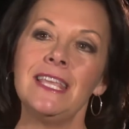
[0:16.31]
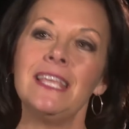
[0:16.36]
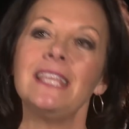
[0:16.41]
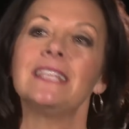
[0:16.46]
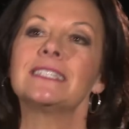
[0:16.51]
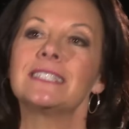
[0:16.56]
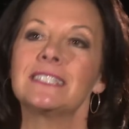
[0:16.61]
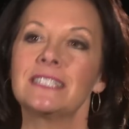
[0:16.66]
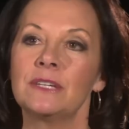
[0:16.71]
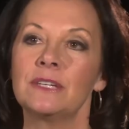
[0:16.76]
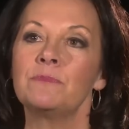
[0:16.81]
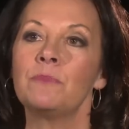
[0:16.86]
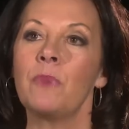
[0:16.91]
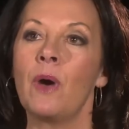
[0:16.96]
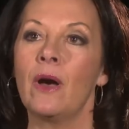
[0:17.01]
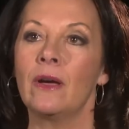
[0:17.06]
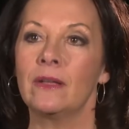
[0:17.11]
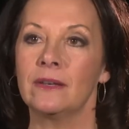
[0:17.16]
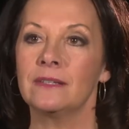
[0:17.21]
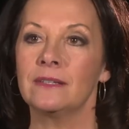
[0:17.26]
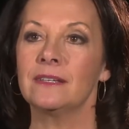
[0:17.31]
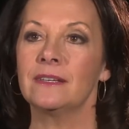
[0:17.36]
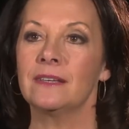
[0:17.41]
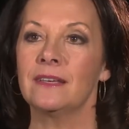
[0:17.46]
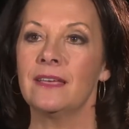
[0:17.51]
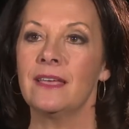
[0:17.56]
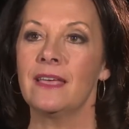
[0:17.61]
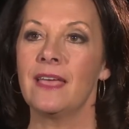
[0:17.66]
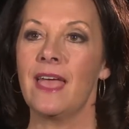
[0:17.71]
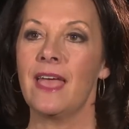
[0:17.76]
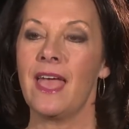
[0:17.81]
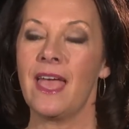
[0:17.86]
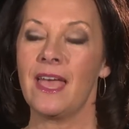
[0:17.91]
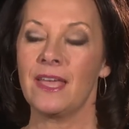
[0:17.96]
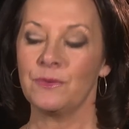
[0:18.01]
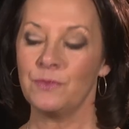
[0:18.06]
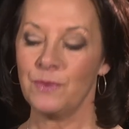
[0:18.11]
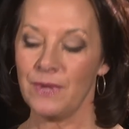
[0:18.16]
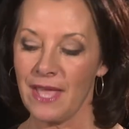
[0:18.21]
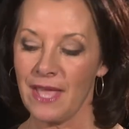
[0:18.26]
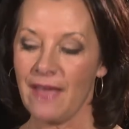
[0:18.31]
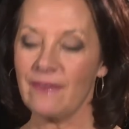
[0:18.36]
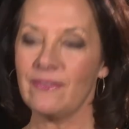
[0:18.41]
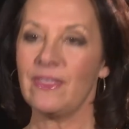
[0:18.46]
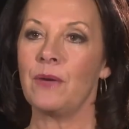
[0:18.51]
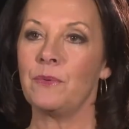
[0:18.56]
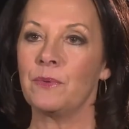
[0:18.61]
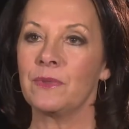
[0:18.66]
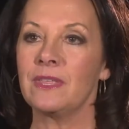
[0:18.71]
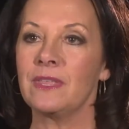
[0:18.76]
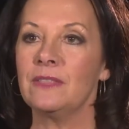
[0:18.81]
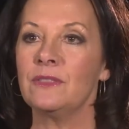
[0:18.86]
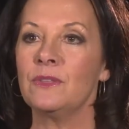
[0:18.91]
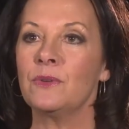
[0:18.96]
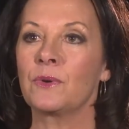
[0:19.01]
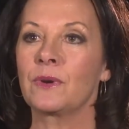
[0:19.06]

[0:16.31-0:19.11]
instant bond. And we have that within the